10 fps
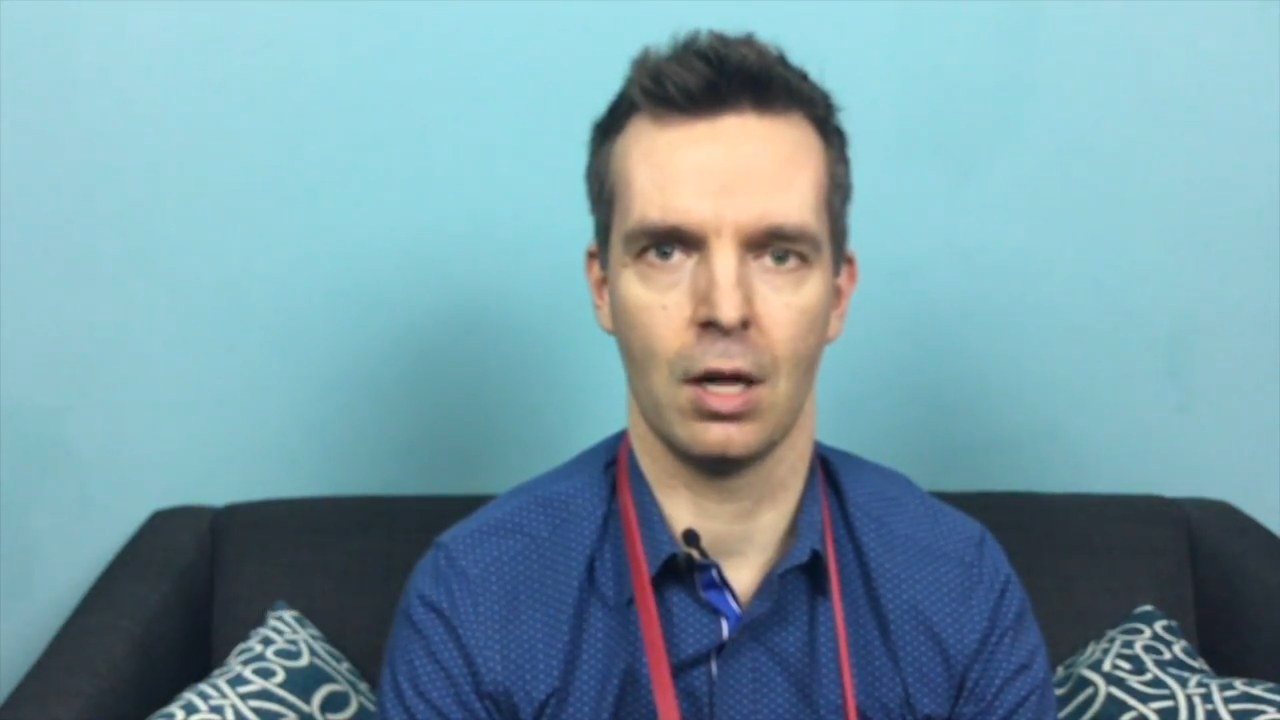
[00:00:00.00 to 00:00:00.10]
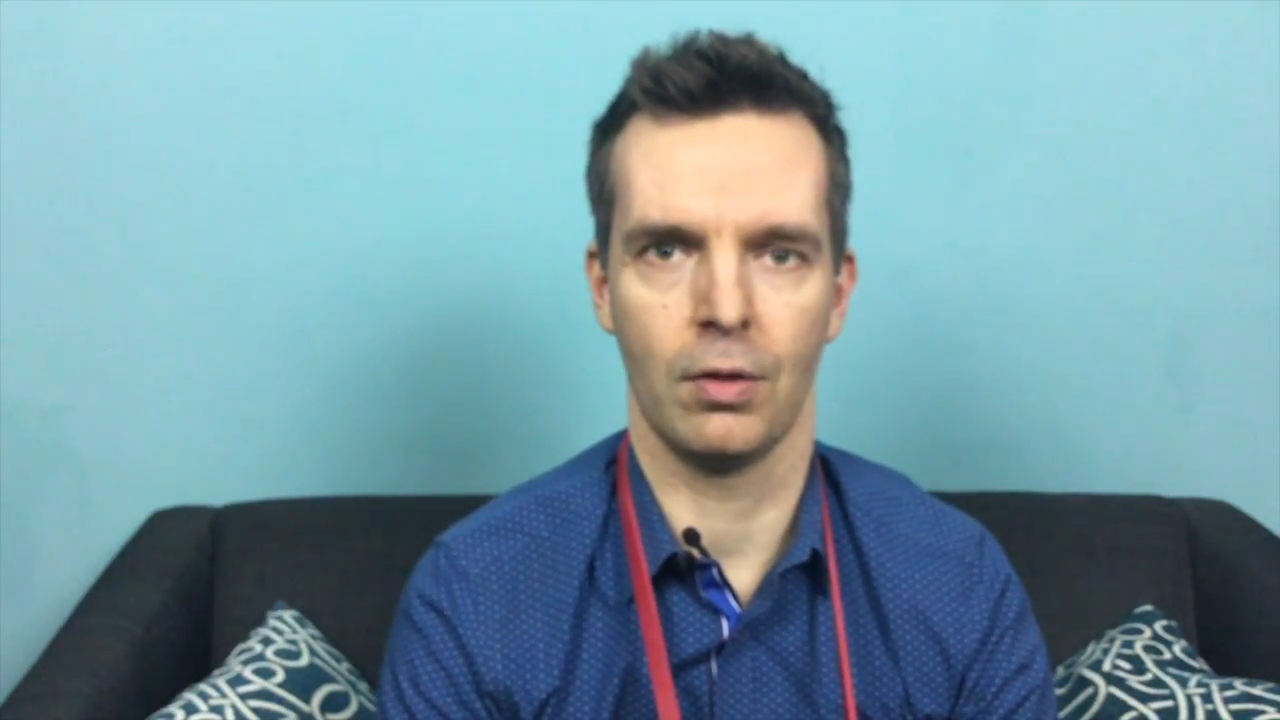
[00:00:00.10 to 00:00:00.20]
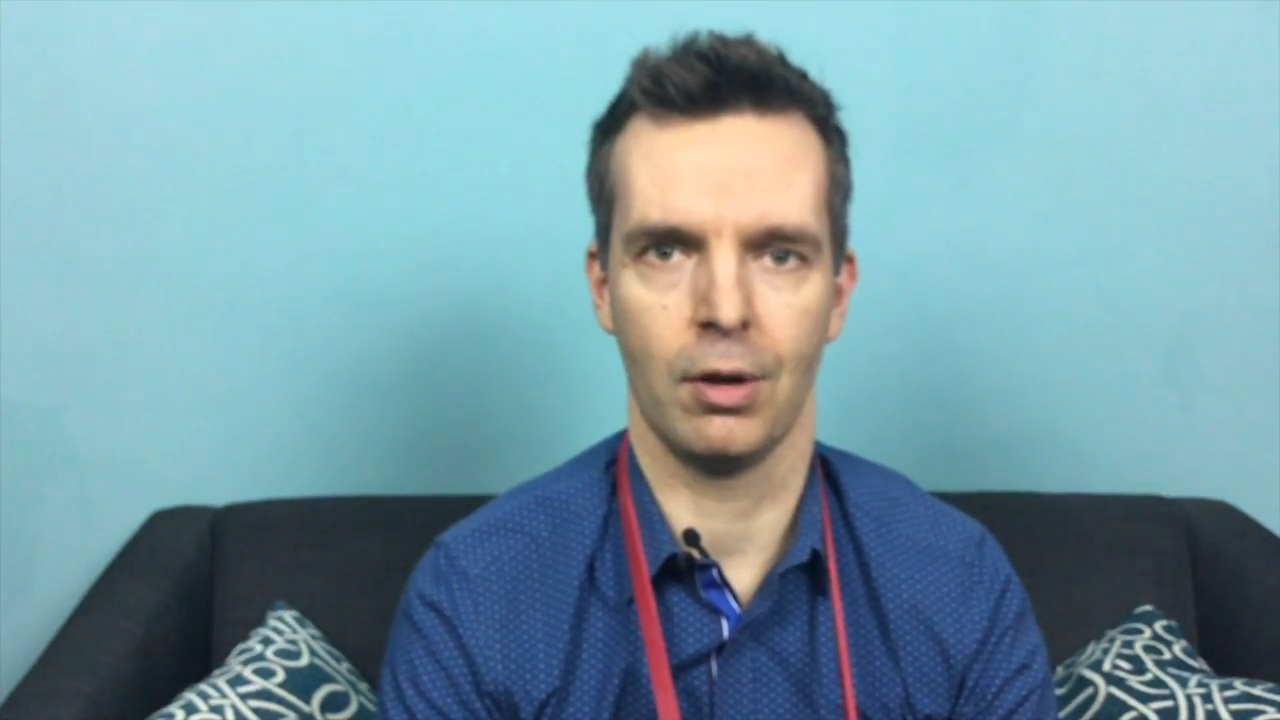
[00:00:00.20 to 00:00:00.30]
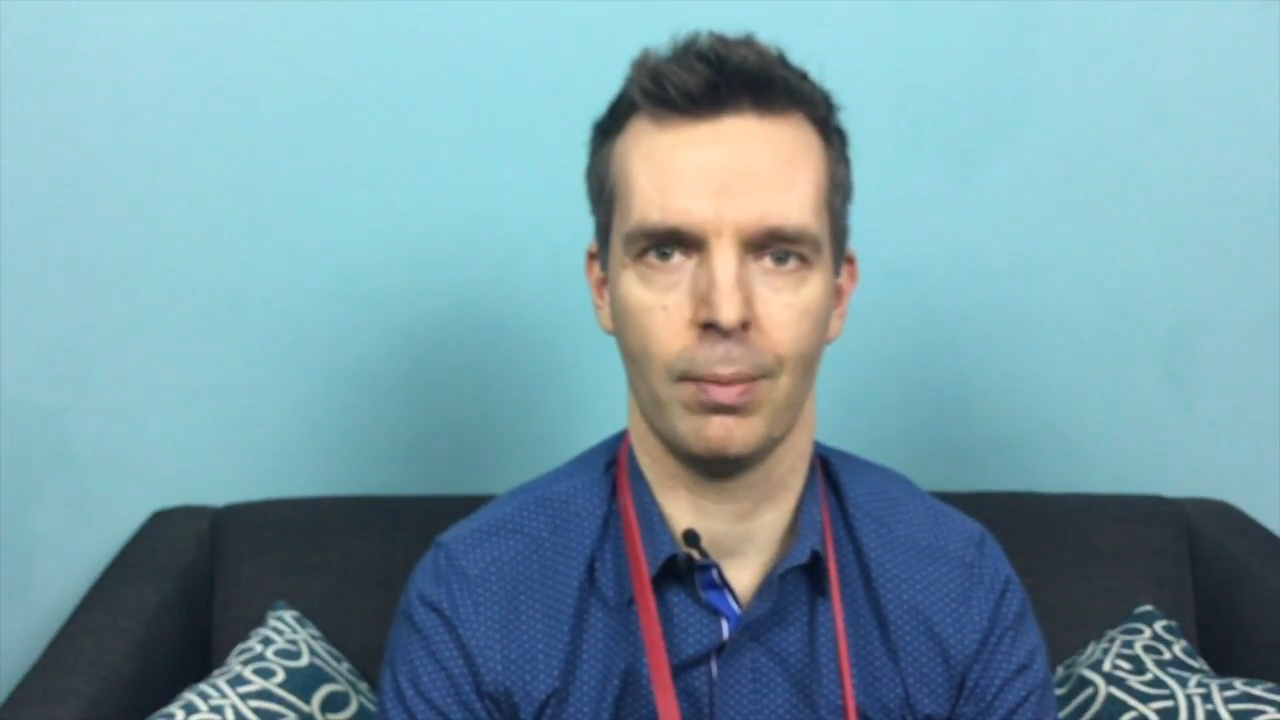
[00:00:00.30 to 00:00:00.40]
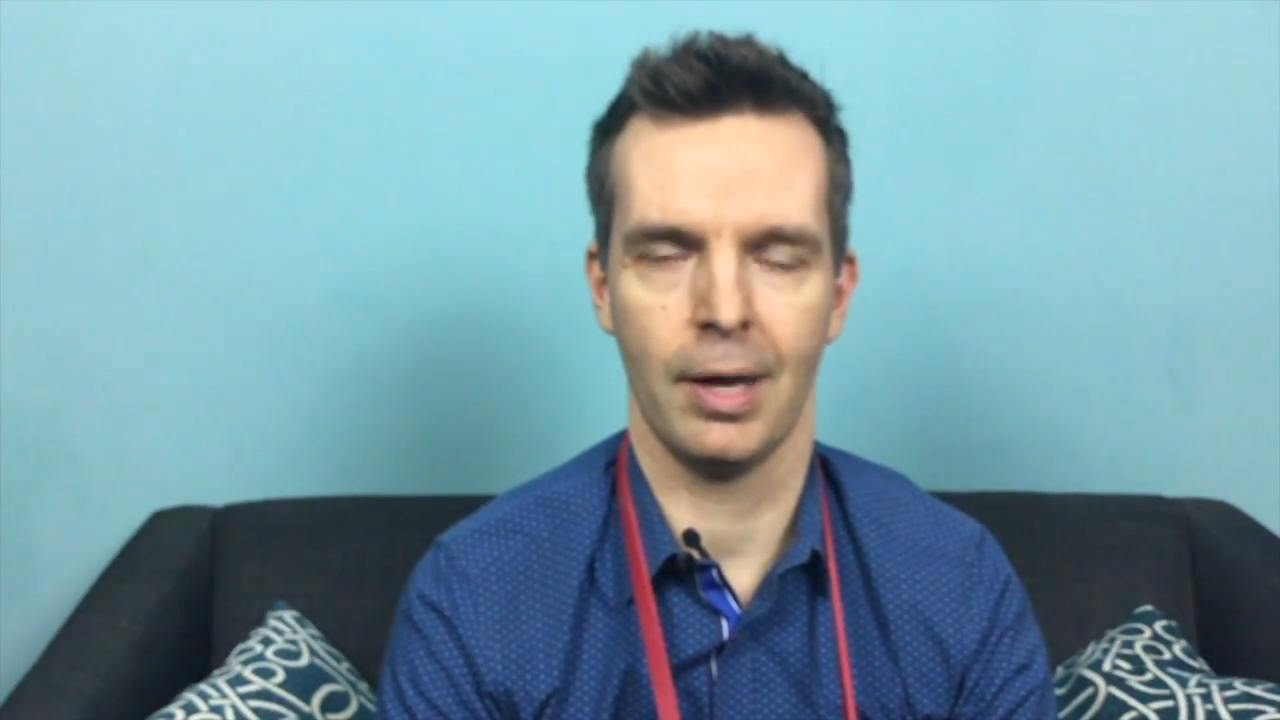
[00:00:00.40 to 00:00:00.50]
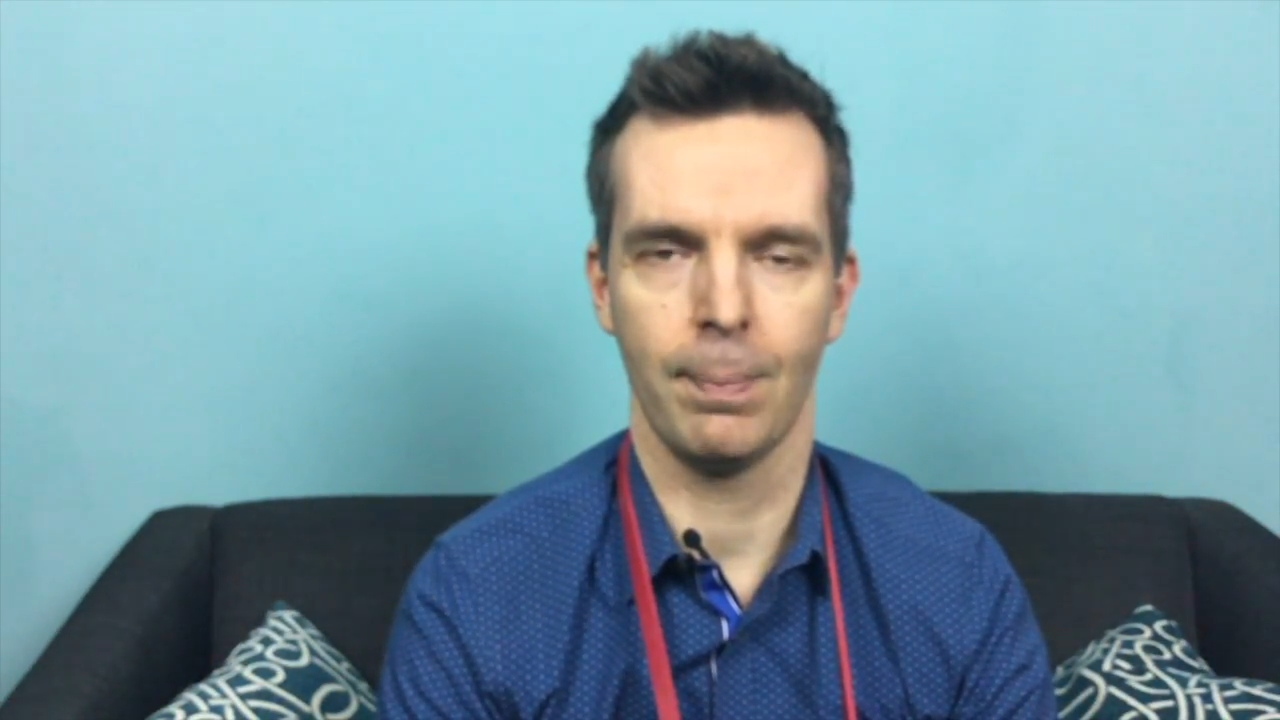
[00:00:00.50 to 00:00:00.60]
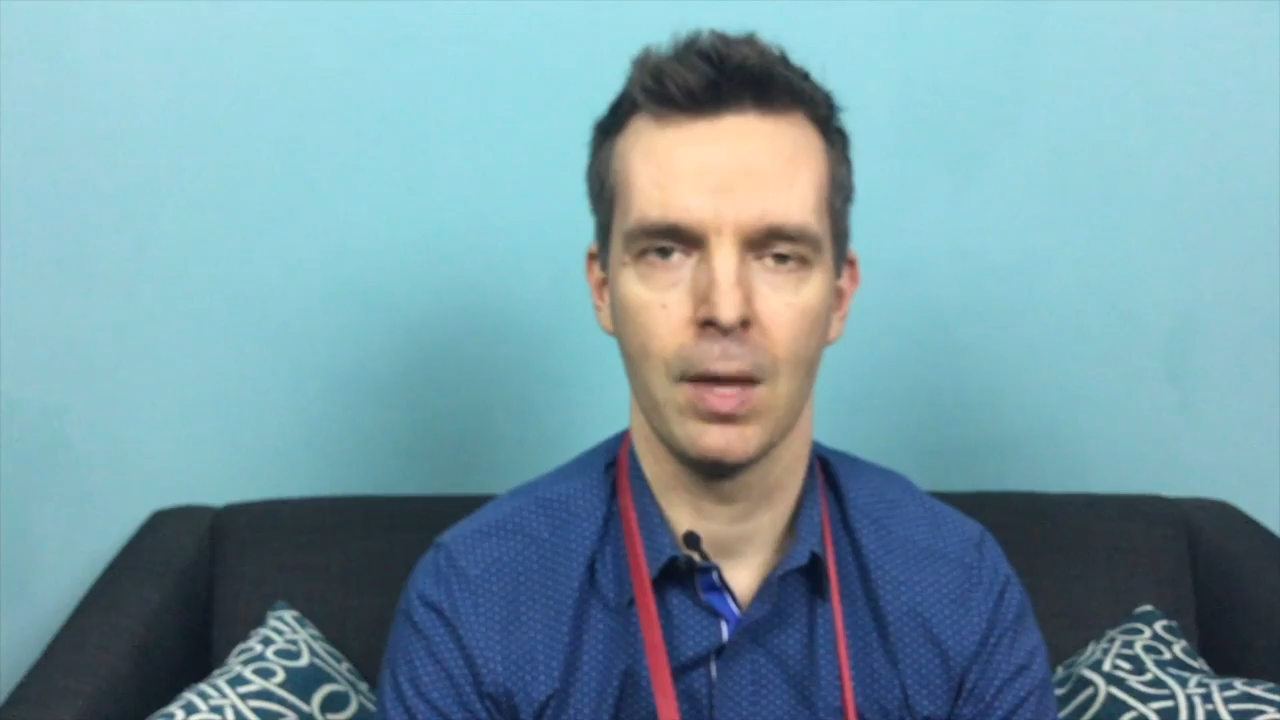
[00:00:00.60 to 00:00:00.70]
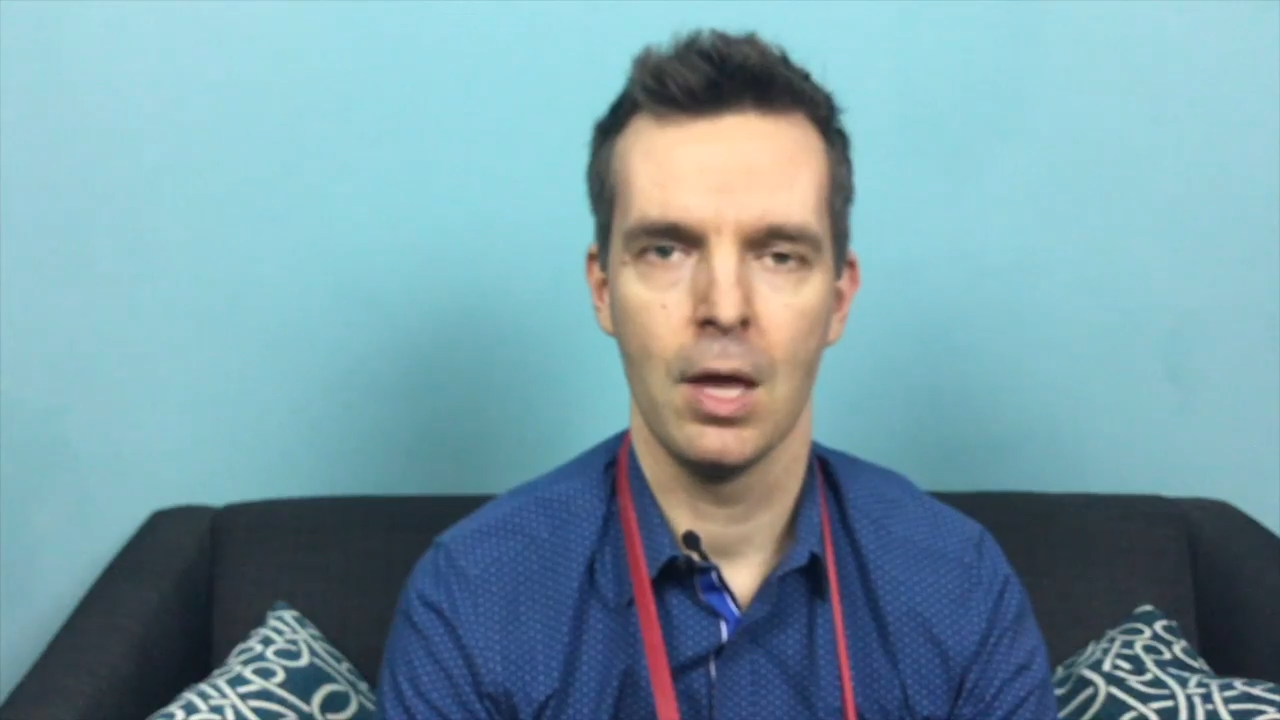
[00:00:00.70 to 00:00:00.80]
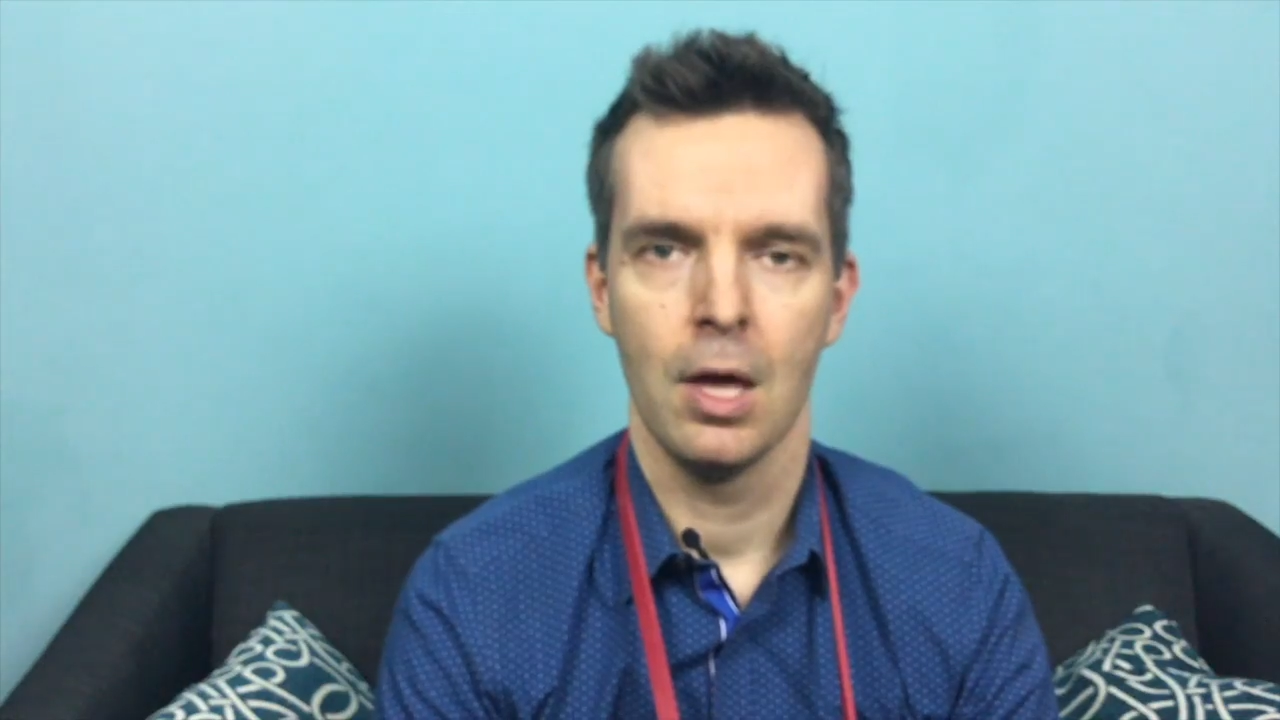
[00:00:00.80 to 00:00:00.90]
a little bit.